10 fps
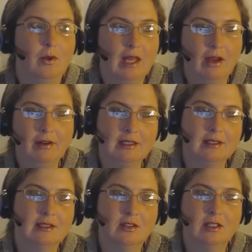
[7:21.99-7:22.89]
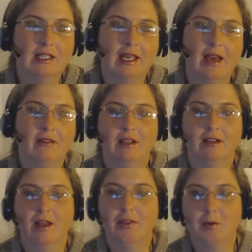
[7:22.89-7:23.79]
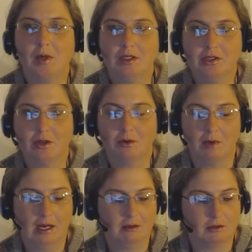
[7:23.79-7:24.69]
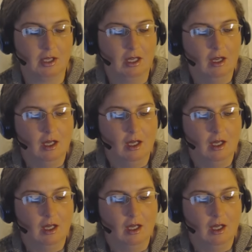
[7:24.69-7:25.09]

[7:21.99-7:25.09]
without necessarily having another person around.